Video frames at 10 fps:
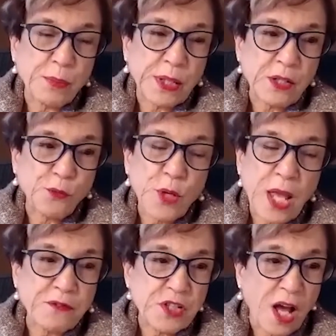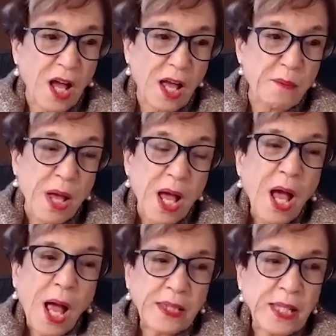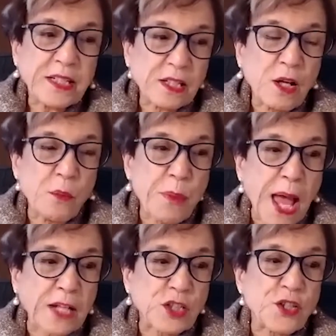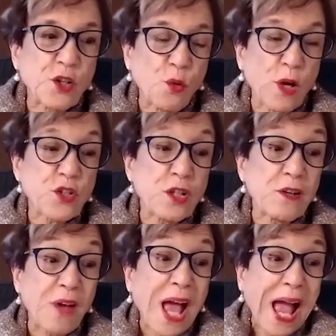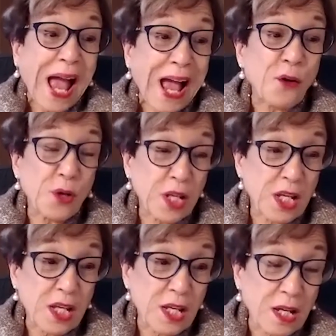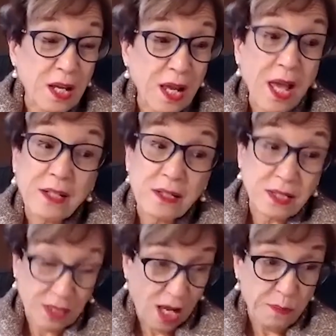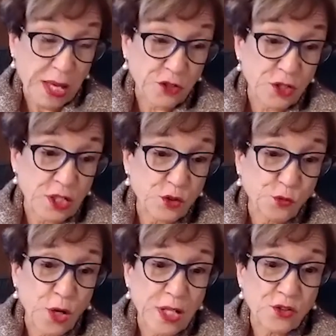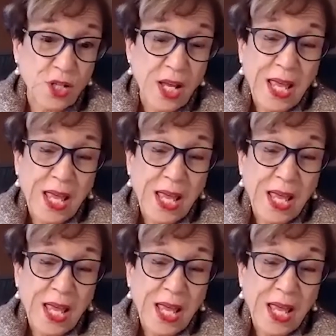But if we have time, I'd like to come back to the question of how he, and I imagine his friends,